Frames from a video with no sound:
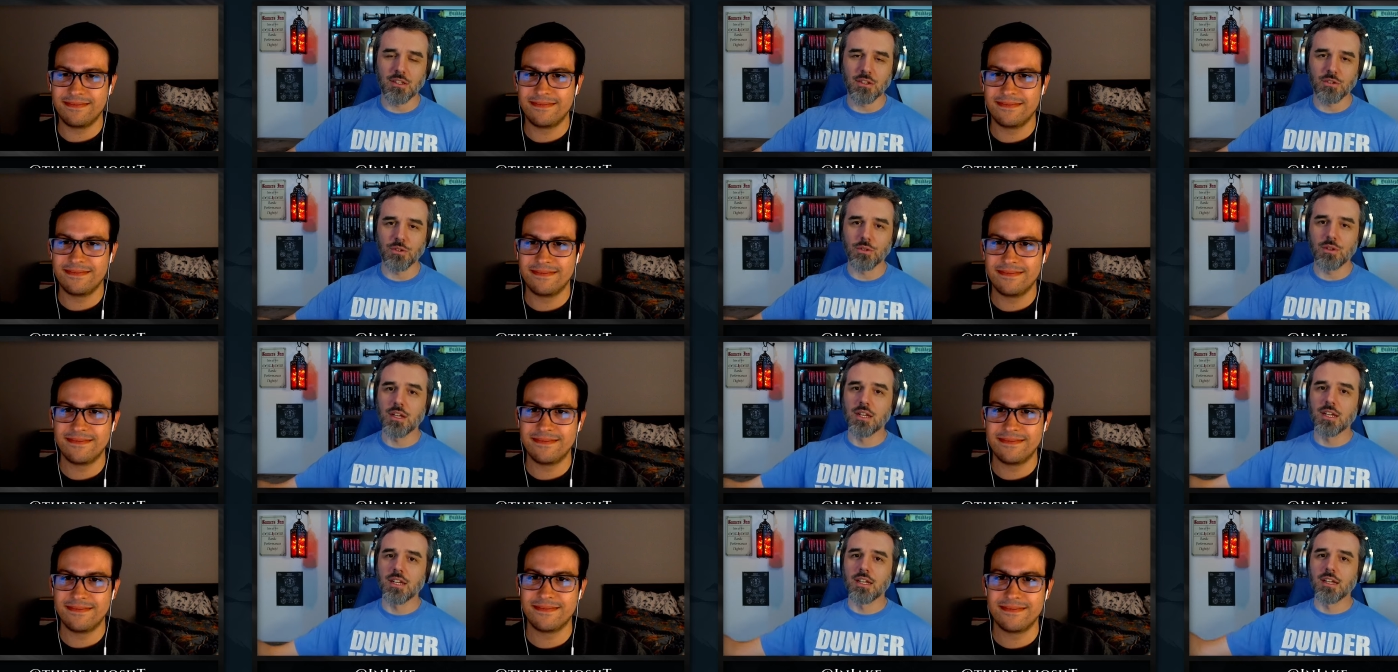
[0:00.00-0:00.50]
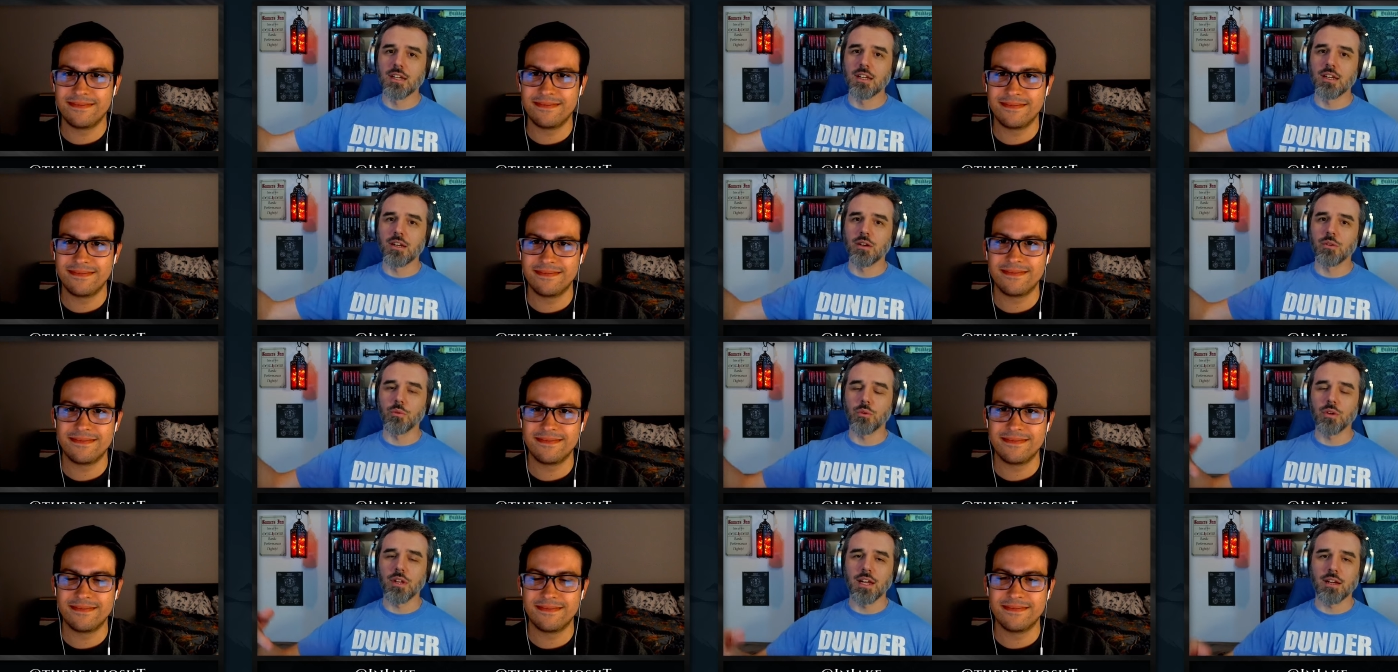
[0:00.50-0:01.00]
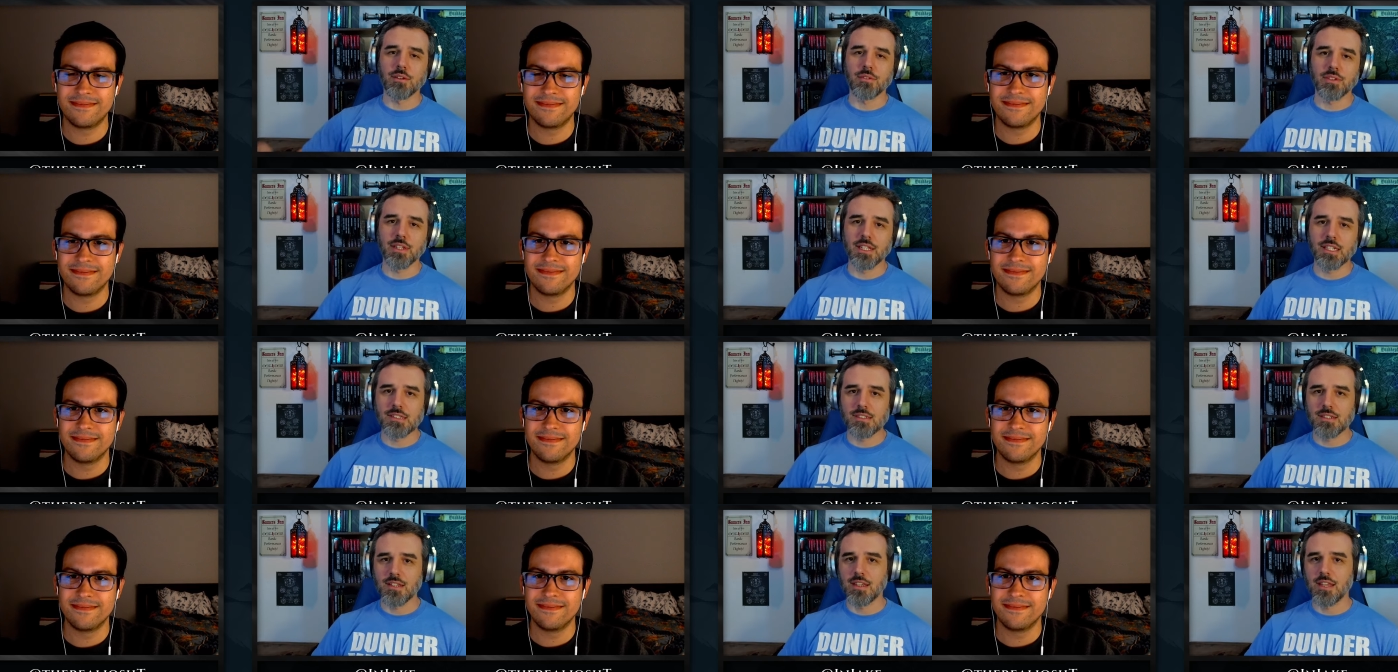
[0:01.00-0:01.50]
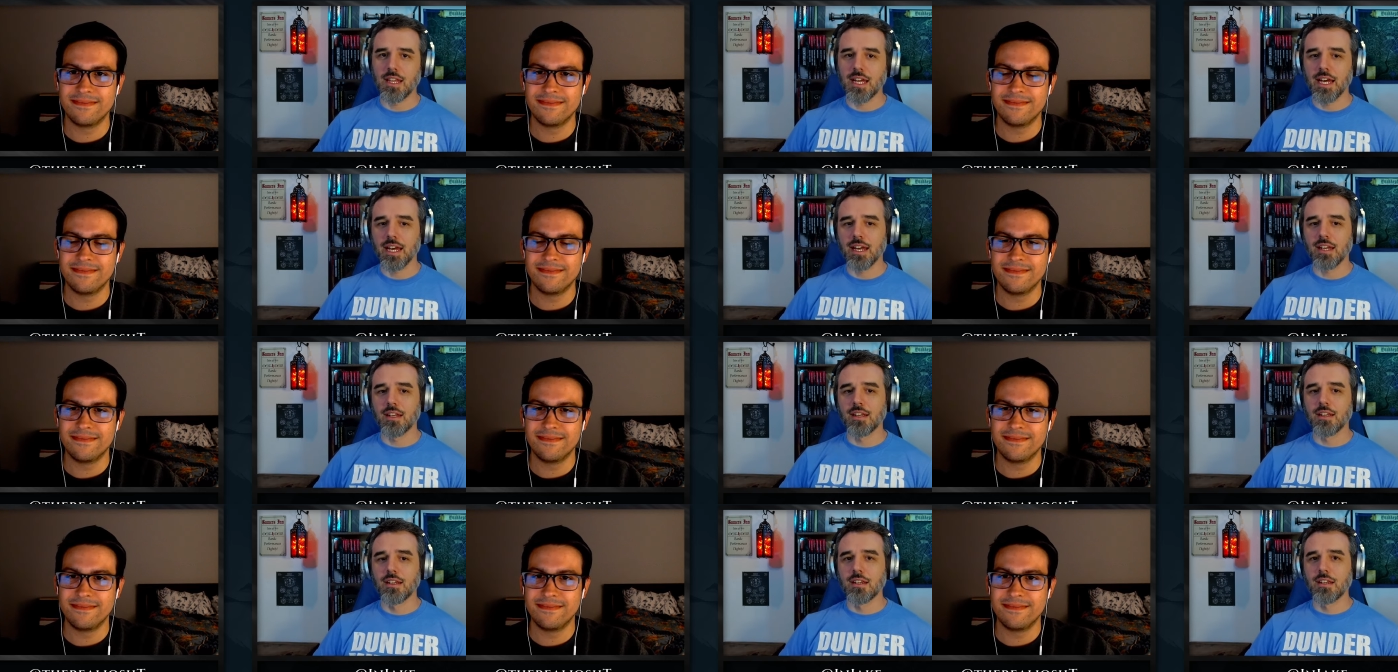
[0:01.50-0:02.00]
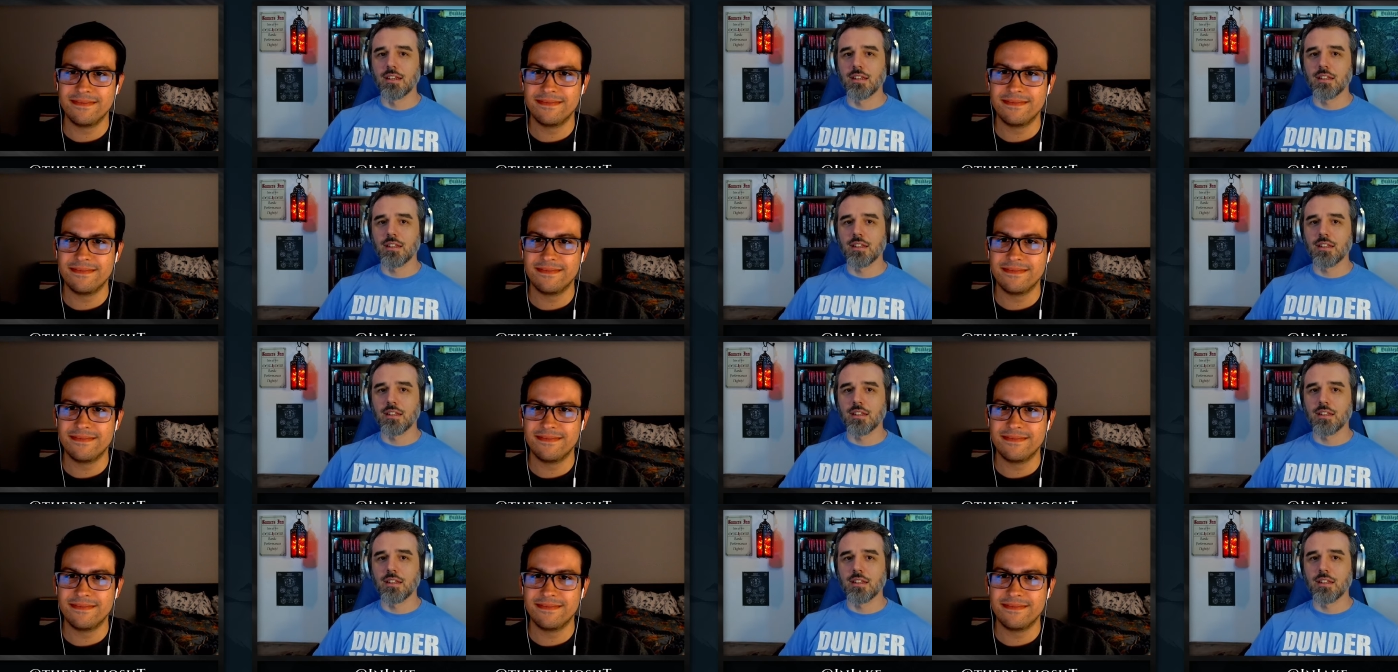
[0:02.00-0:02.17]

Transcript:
Speaker 1: to you, we'll have links to that.